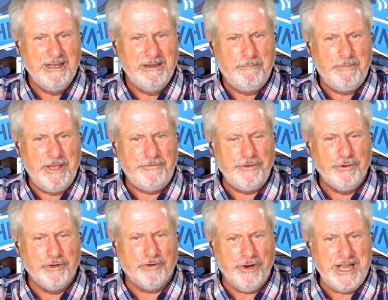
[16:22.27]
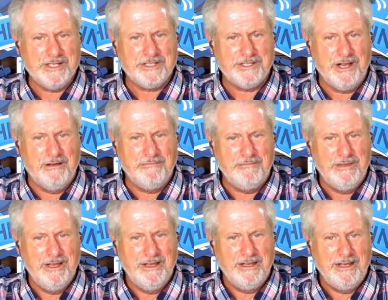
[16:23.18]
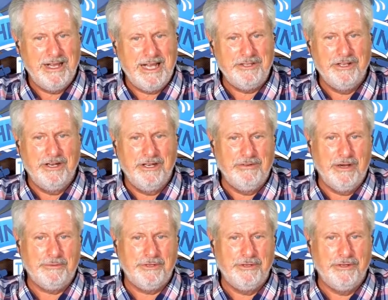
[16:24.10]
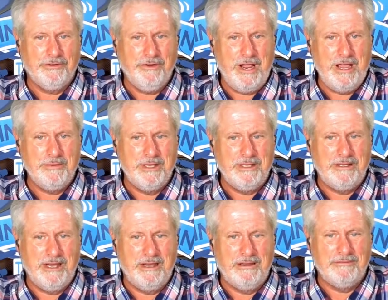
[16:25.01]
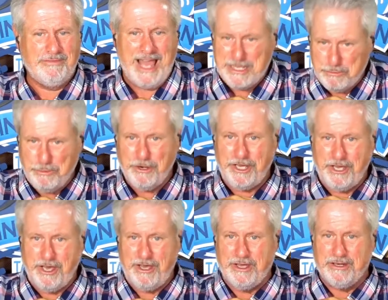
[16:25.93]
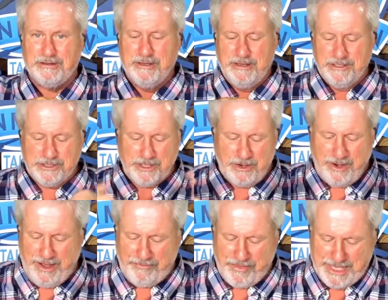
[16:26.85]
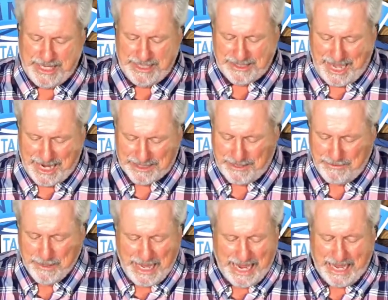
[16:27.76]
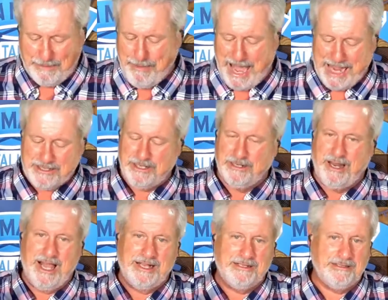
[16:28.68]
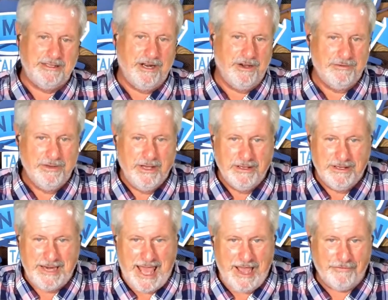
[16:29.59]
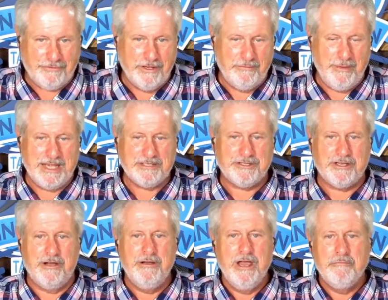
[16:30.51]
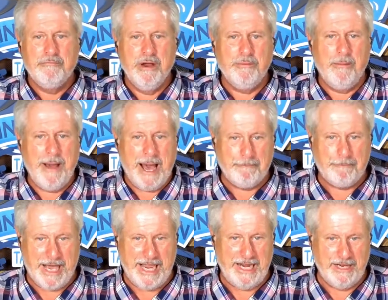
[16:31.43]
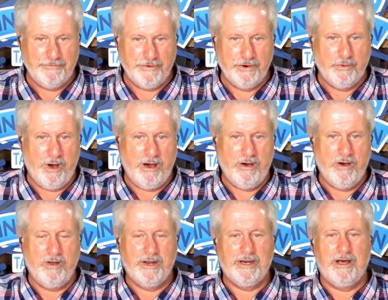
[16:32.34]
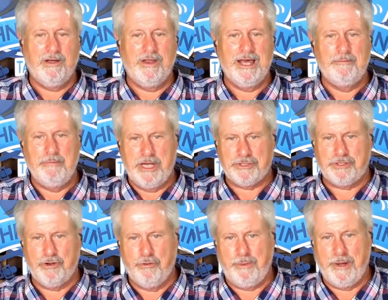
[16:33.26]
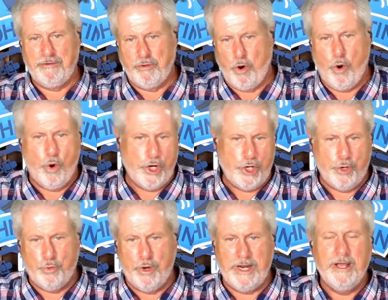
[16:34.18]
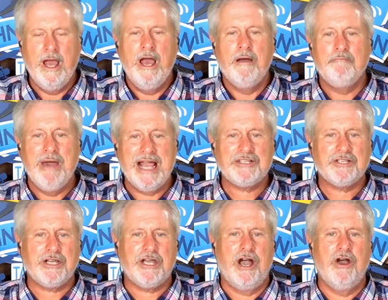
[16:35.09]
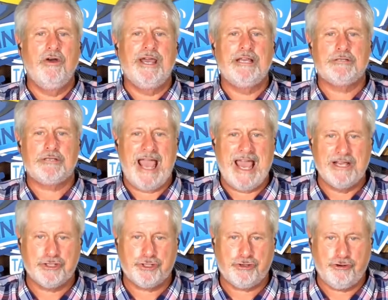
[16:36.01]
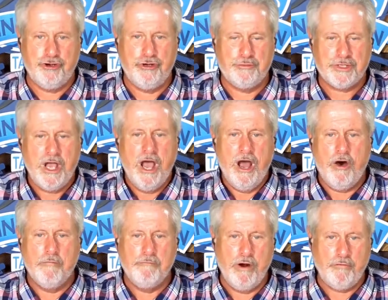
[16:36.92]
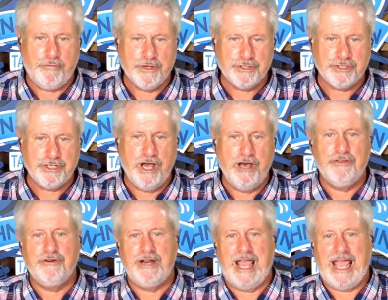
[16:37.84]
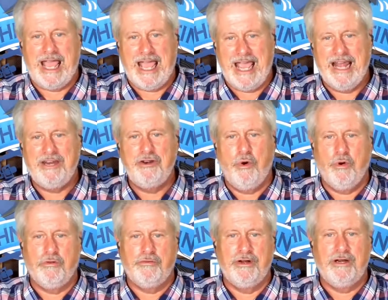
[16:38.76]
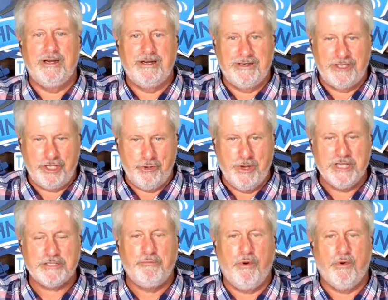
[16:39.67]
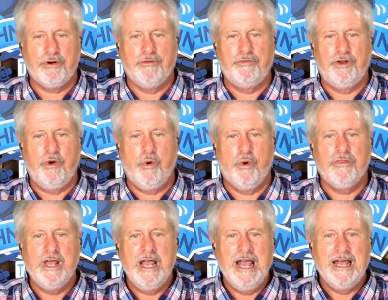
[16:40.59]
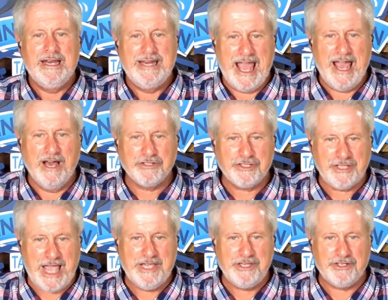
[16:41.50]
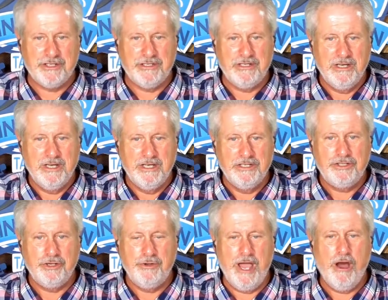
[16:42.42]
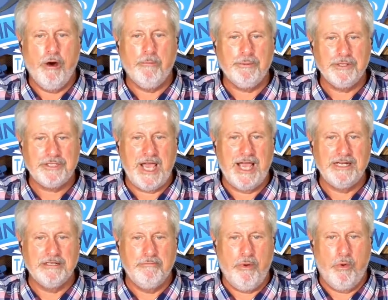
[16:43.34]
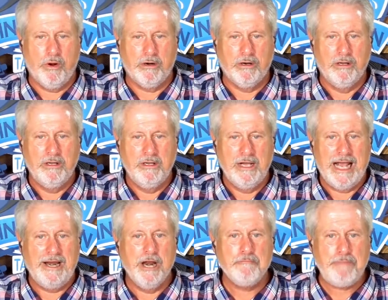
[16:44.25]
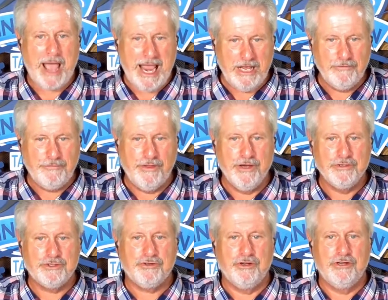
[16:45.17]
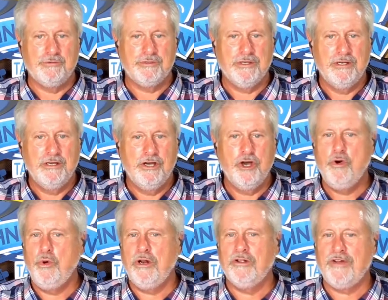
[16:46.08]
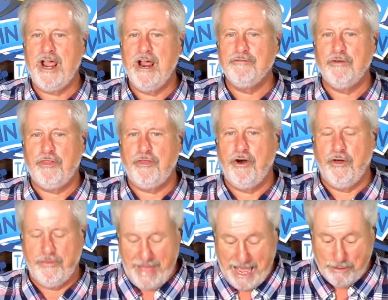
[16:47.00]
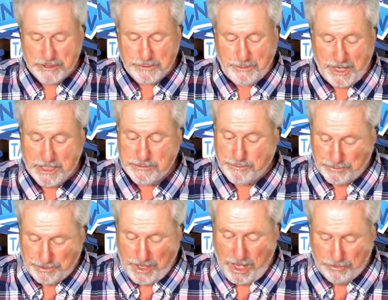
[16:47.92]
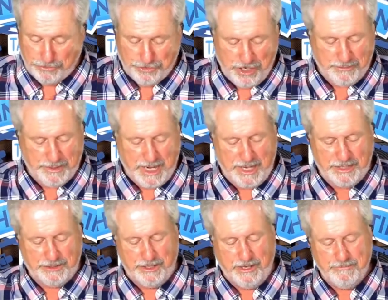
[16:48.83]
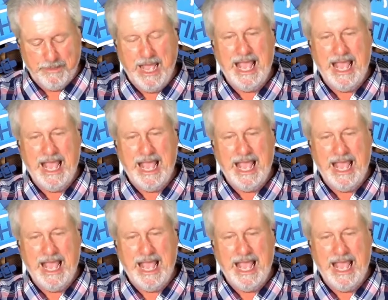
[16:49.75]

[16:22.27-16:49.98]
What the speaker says: if you agree to something and you live up to your agreement, that's pretty good. So I think he's actually, and back to like, you know, NAFTA and Mexico. Remember about paying for the wall and all that? Mexico paid. Oh, in no way. Mexico has troops on both their southern and northern, the U.S. border in the north, now stationed to help protect the border. And they're paying for those troops. Who would have ever thought that was possible? Donald Trump got it done.